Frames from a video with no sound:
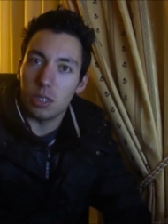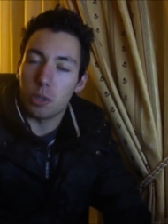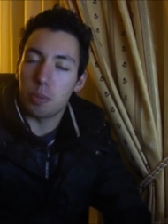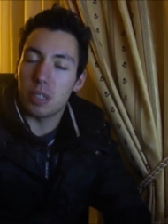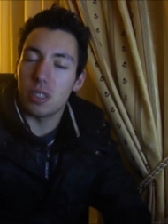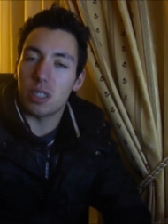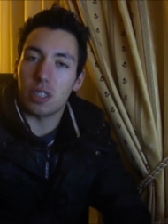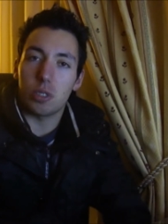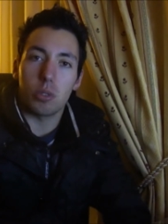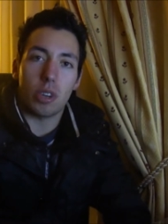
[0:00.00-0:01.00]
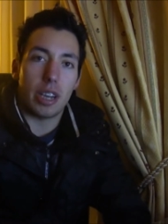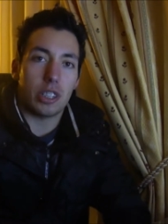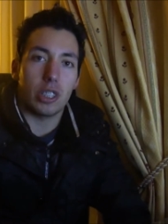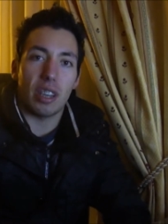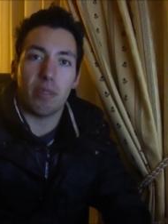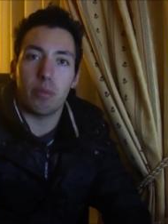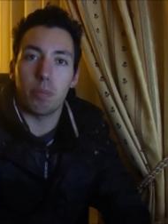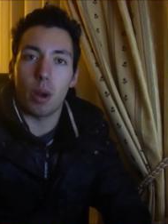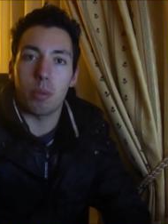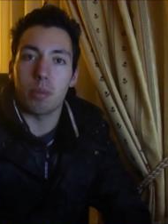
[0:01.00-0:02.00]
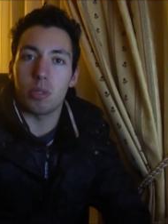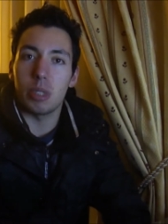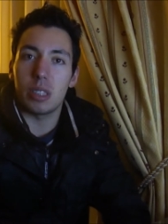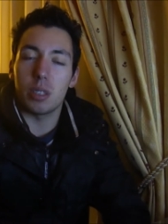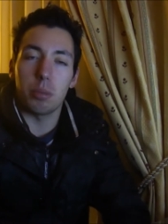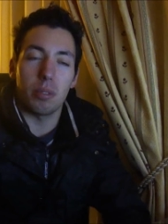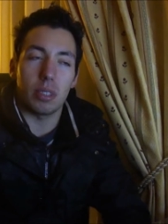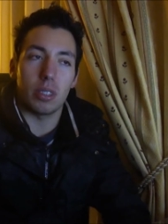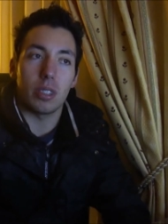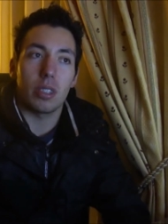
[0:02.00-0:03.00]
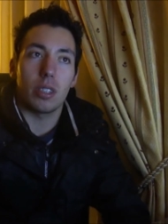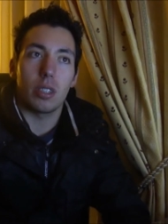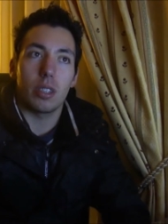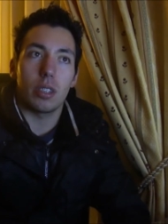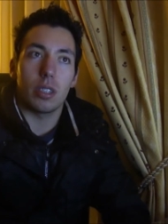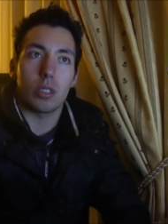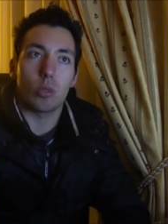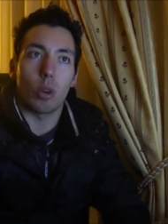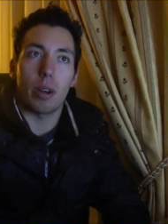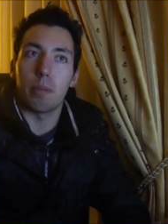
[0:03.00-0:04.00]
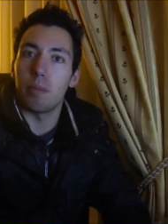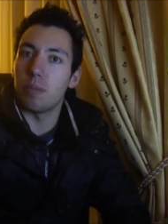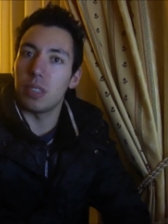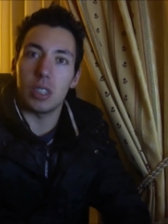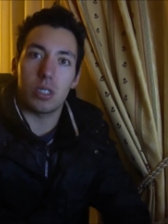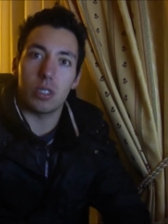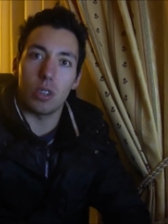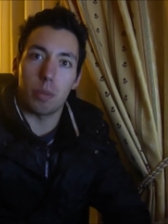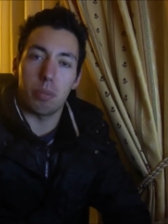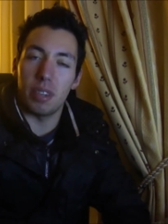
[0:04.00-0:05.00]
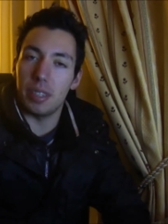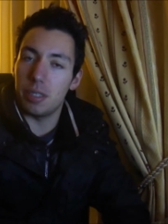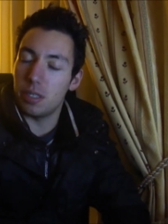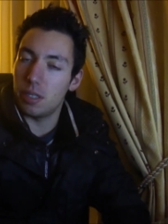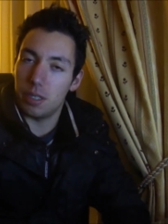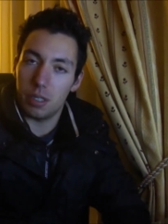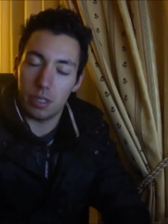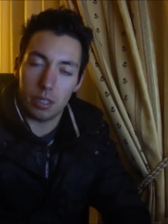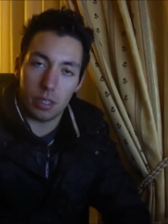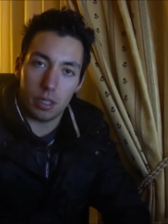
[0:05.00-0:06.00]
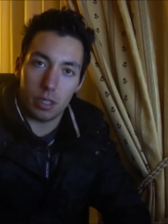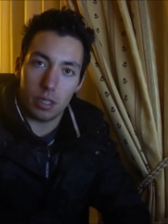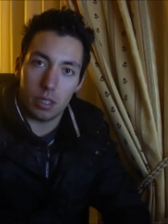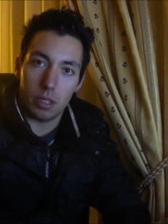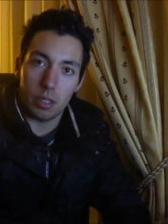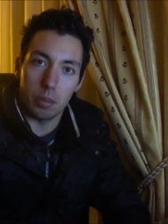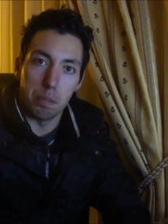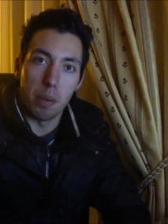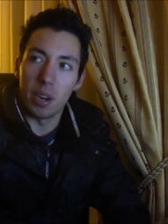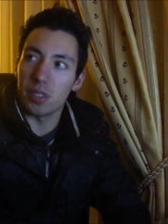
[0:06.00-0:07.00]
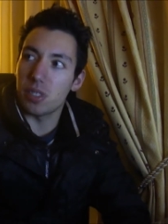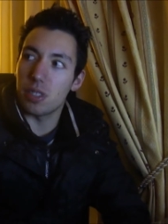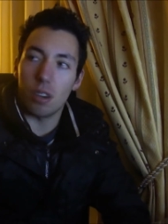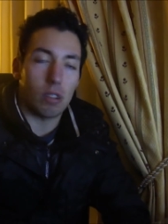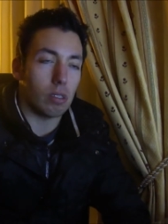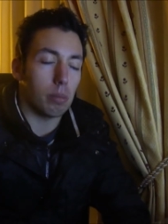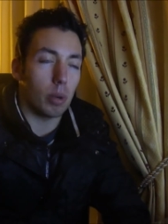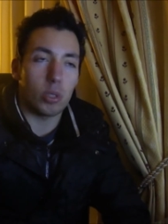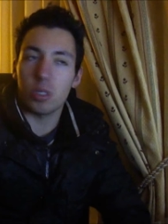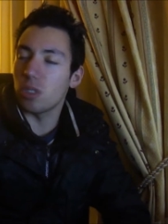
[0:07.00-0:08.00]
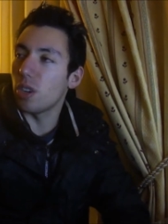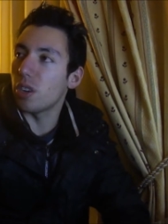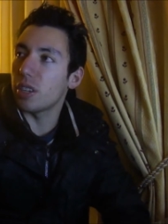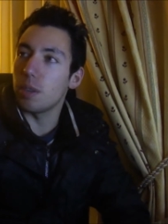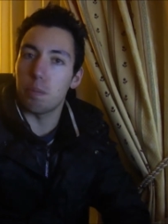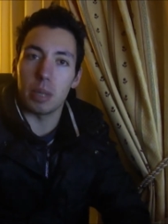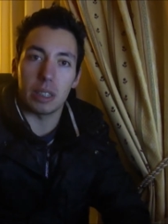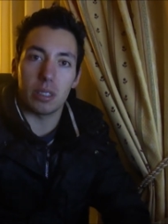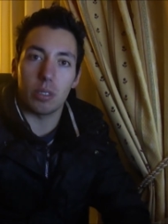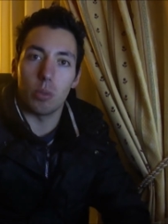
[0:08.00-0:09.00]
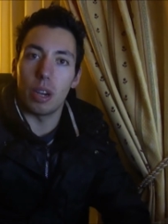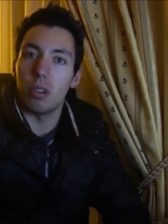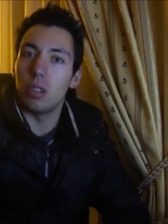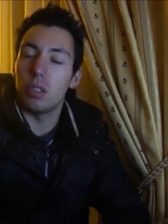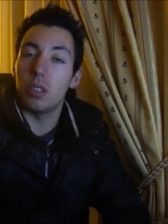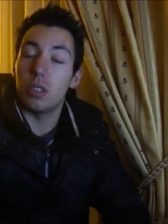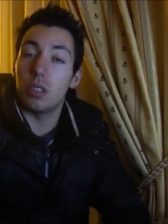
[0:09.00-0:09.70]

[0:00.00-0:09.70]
your PC starts to crash and have problems with stability. A storm hits your place and burns all most your equipment. Well,